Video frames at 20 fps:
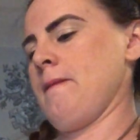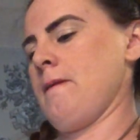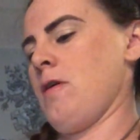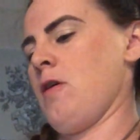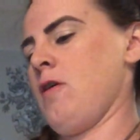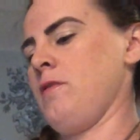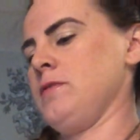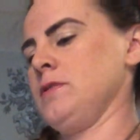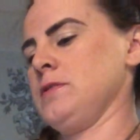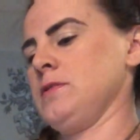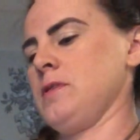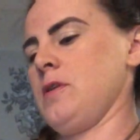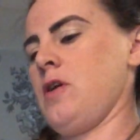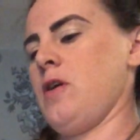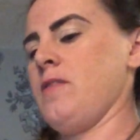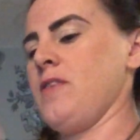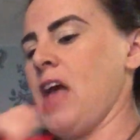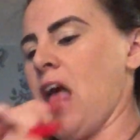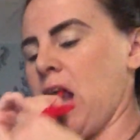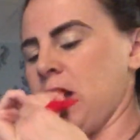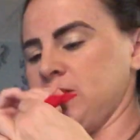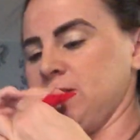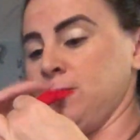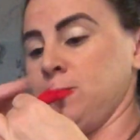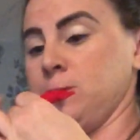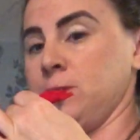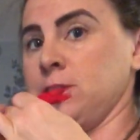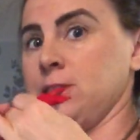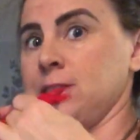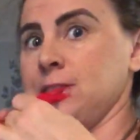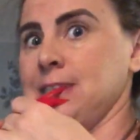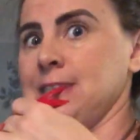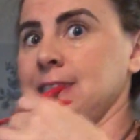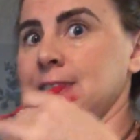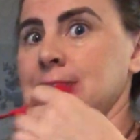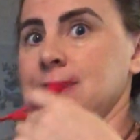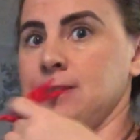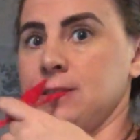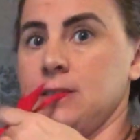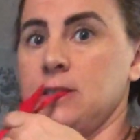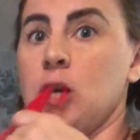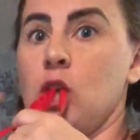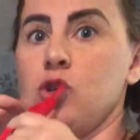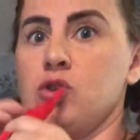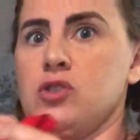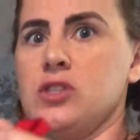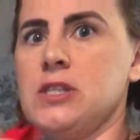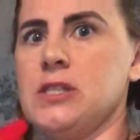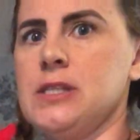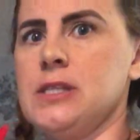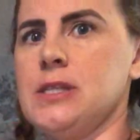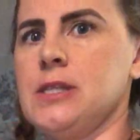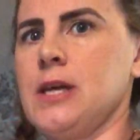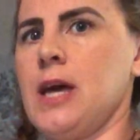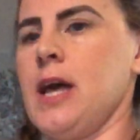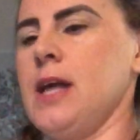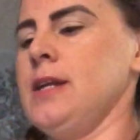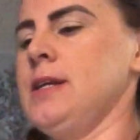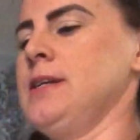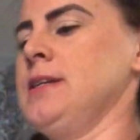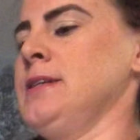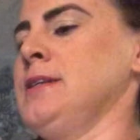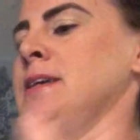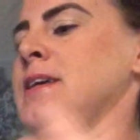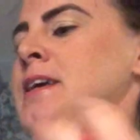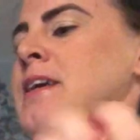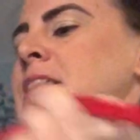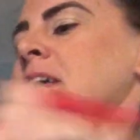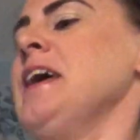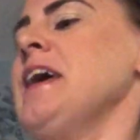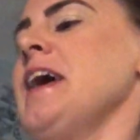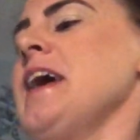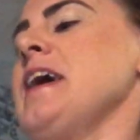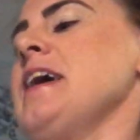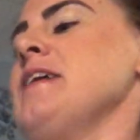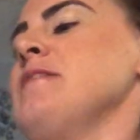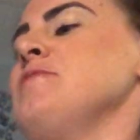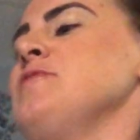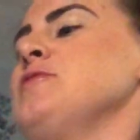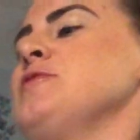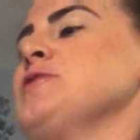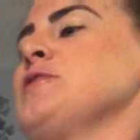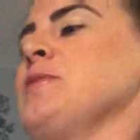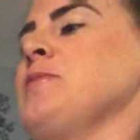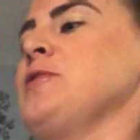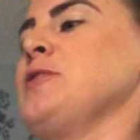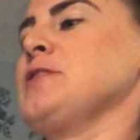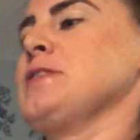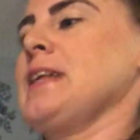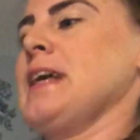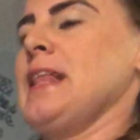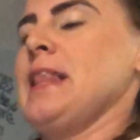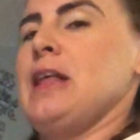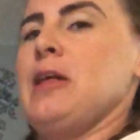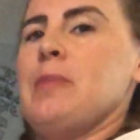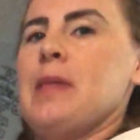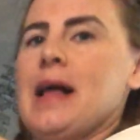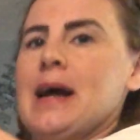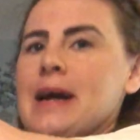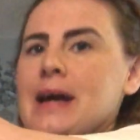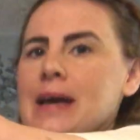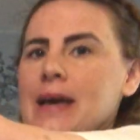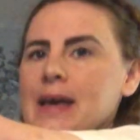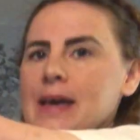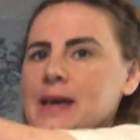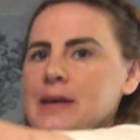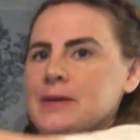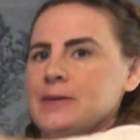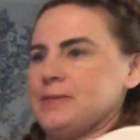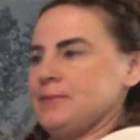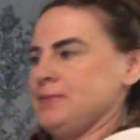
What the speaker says: of it so it looks like, using your teeth again, so it looks like a little blanket.